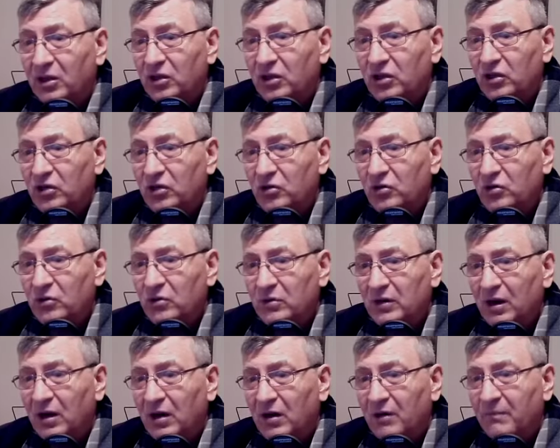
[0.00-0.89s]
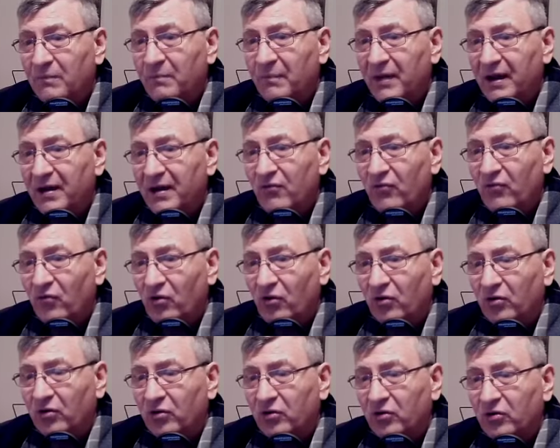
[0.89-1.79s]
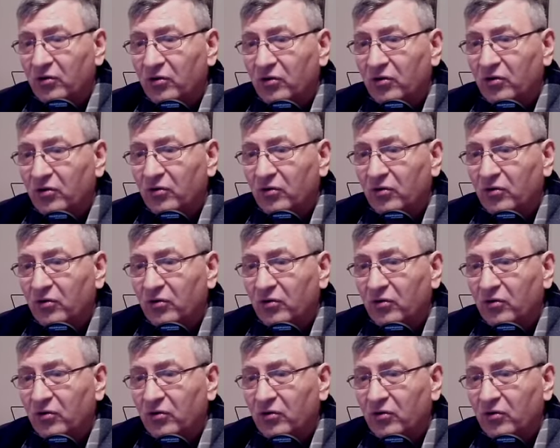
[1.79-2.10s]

you are my rock,